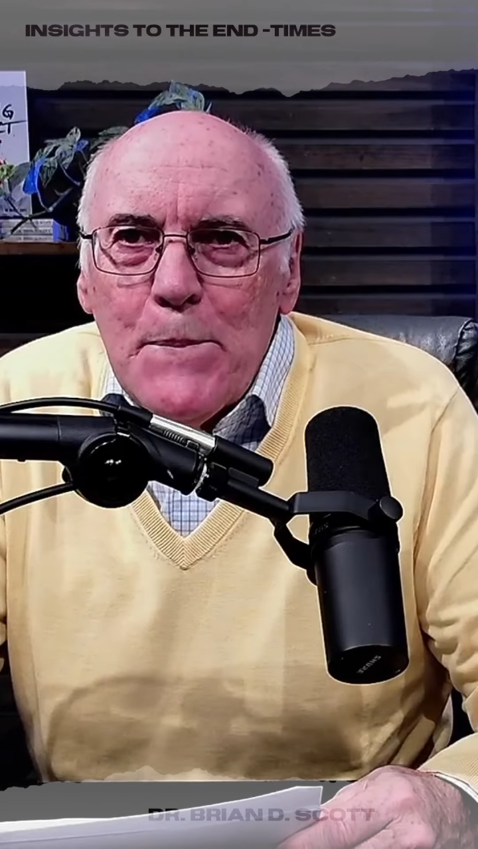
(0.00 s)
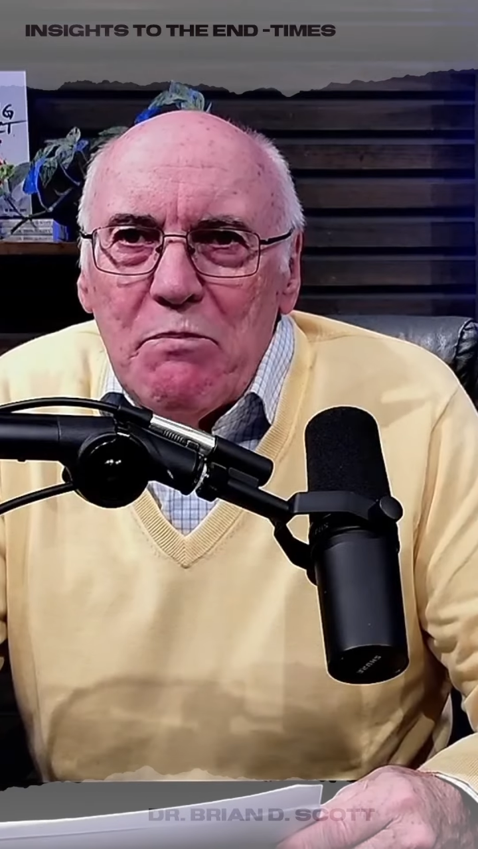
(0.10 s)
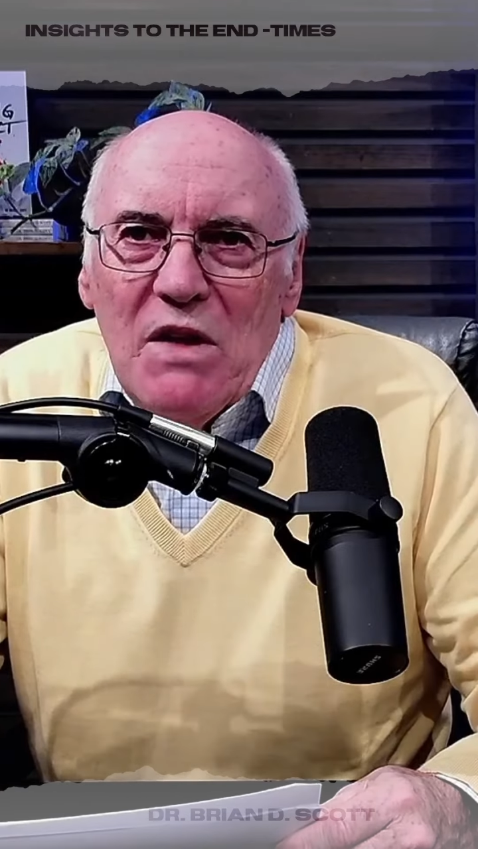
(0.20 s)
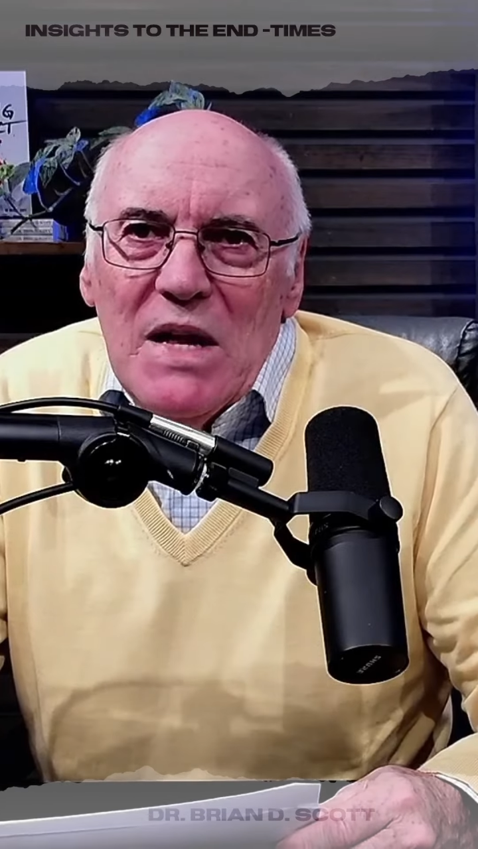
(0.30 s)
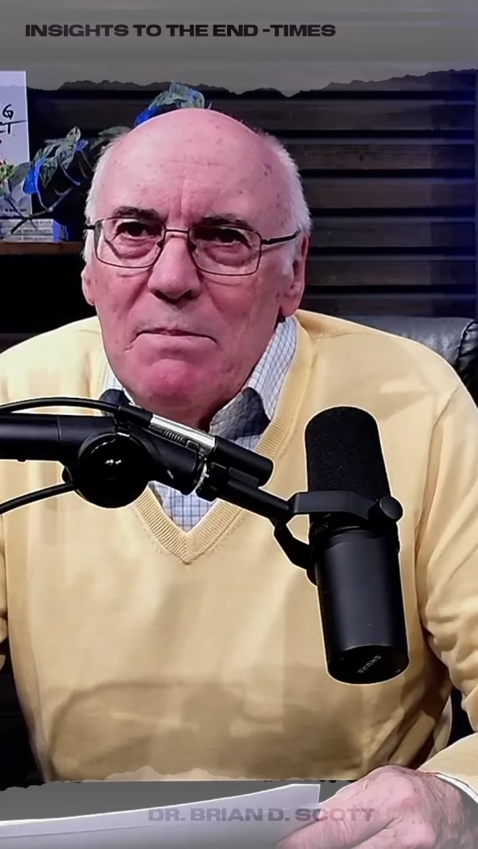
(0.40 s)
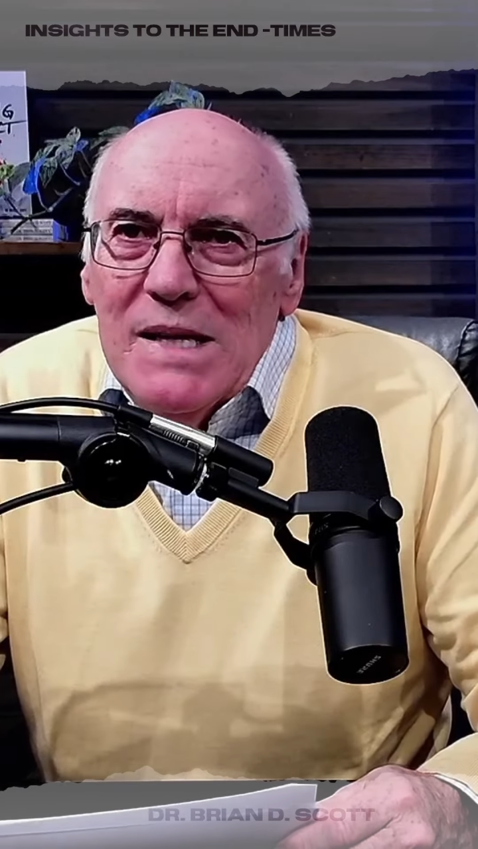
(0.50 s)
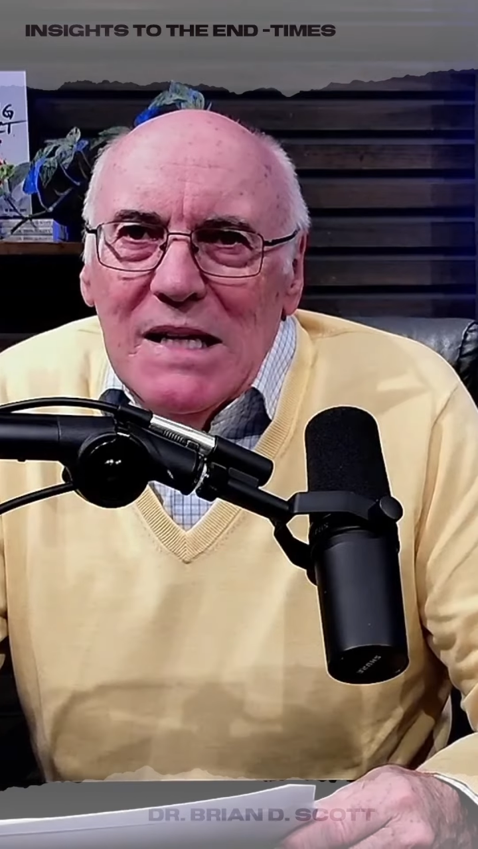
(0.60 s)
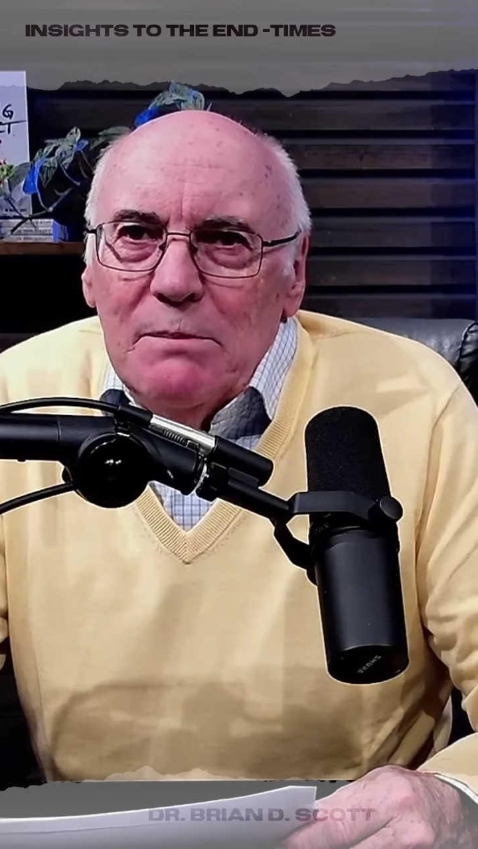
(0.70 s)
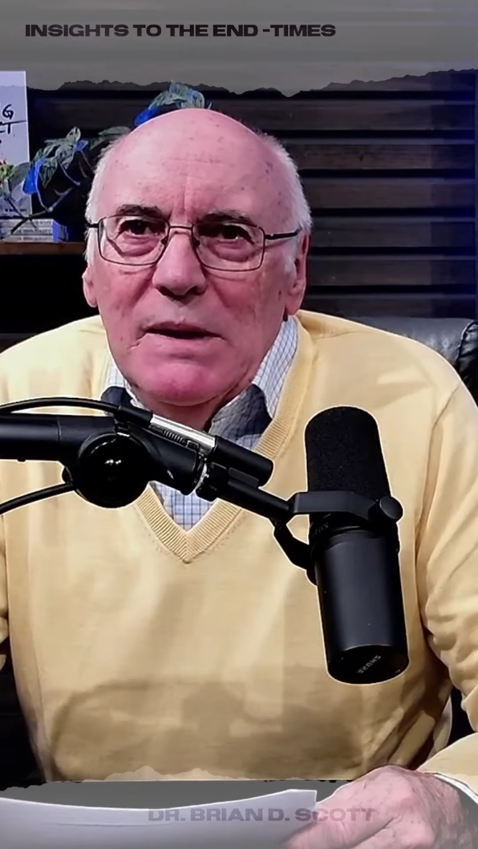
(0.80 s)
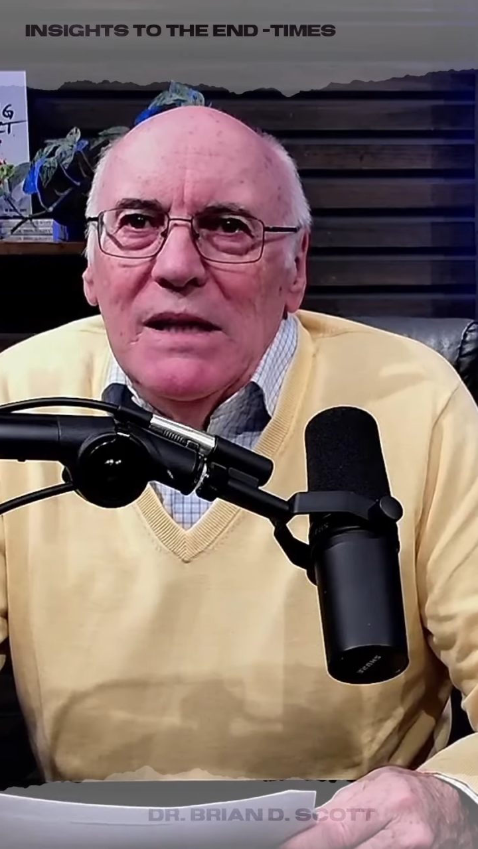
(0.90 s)
That may
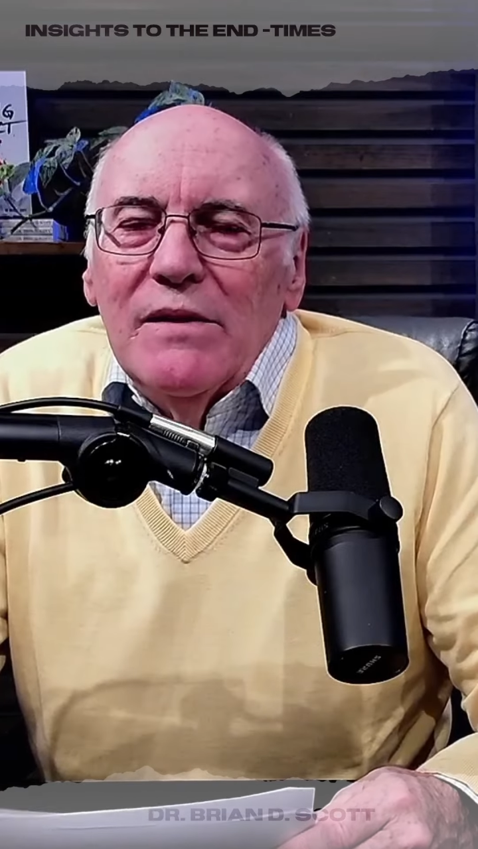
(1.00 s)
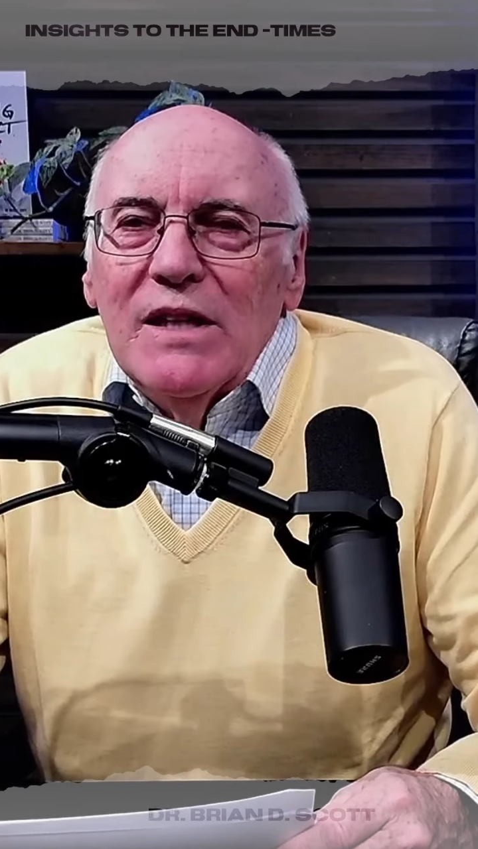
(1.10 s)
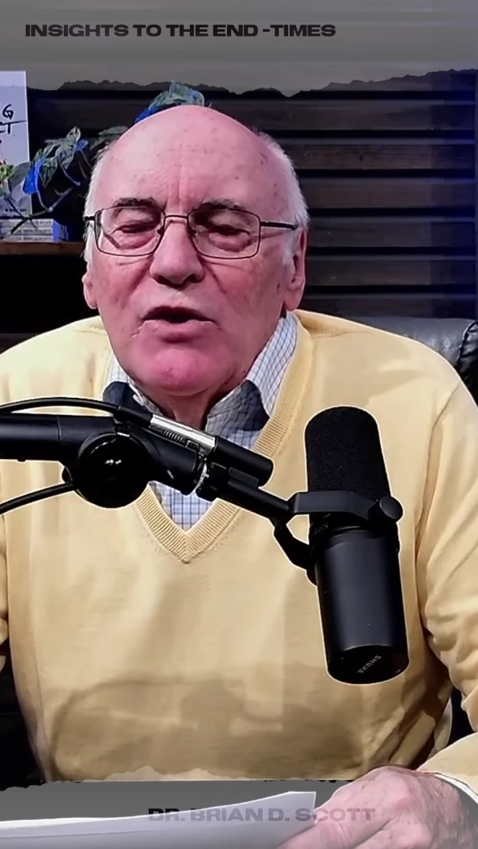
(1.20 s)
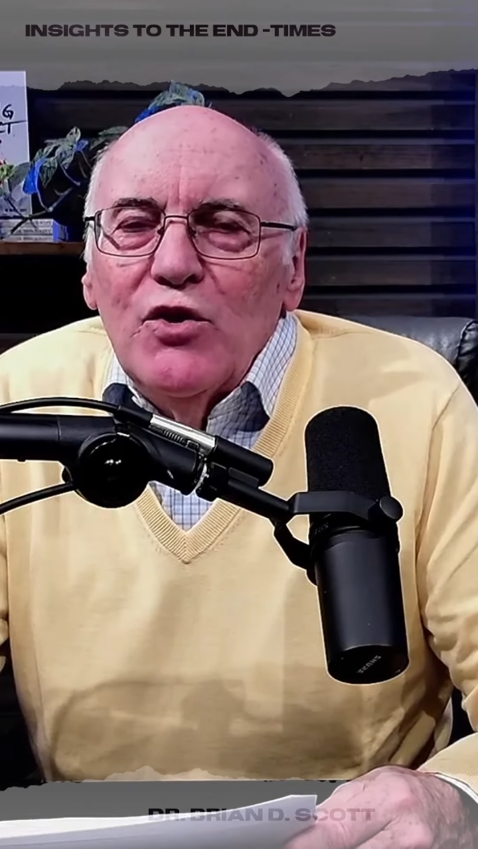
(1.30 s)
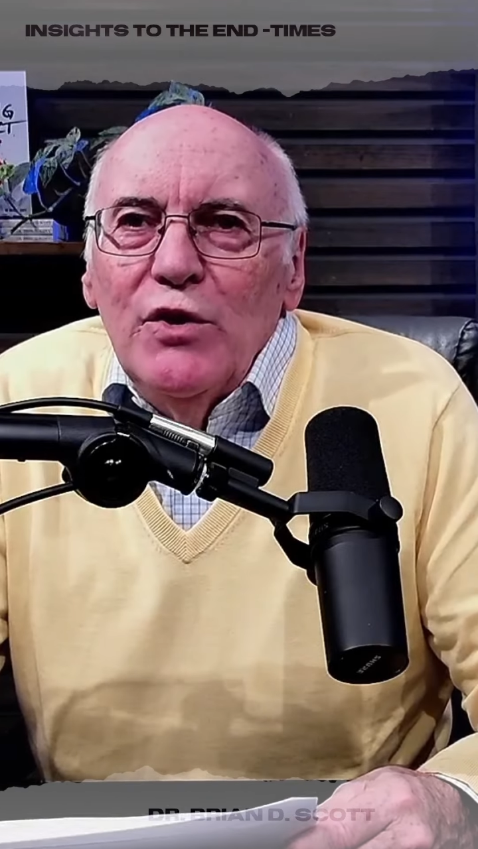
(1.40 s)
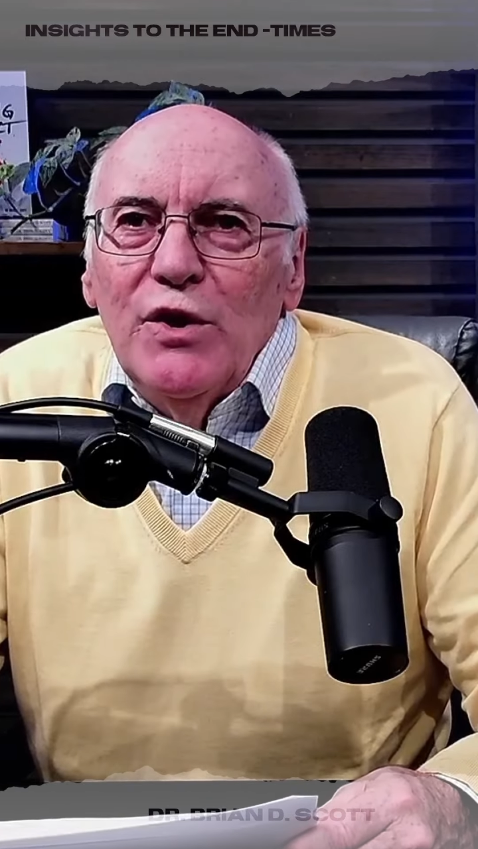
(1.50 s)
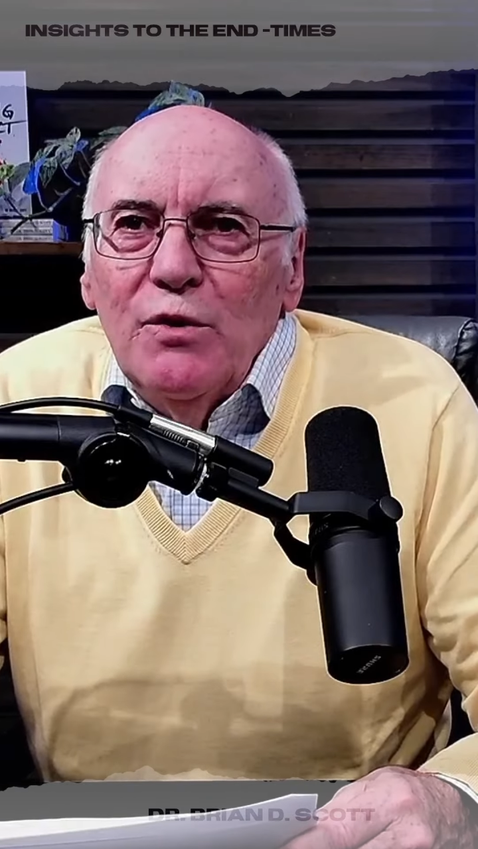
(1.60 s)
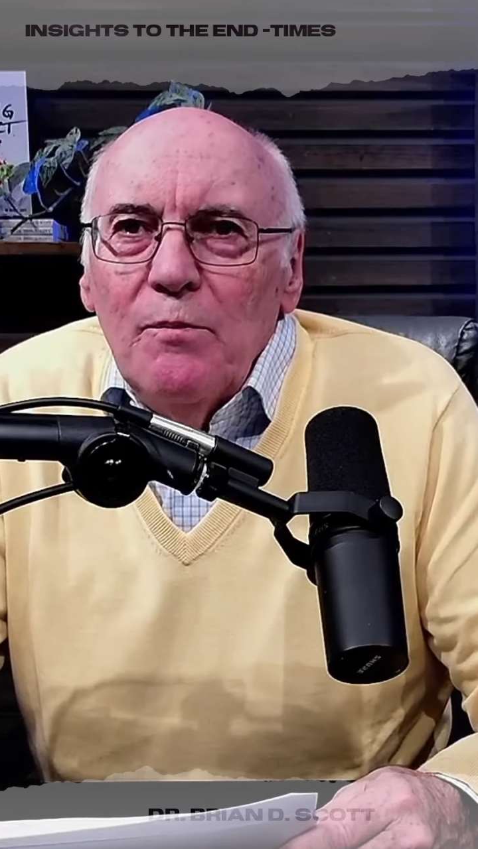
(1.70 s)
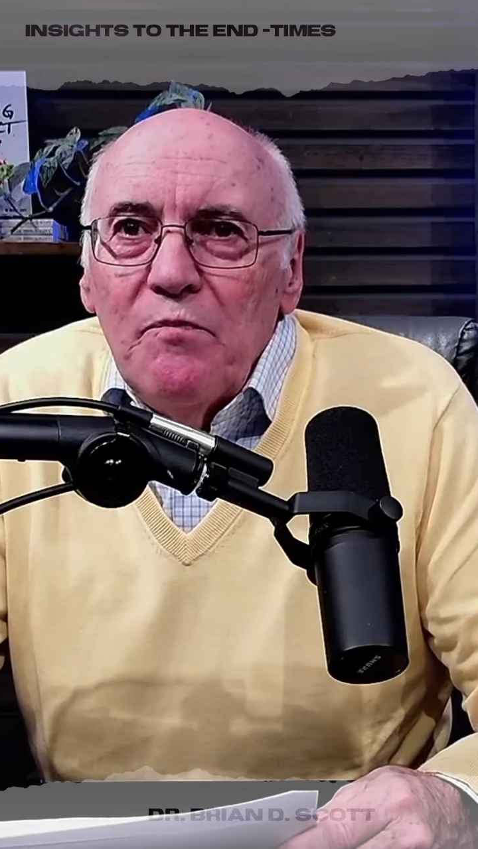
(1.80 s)
not mean anything to you,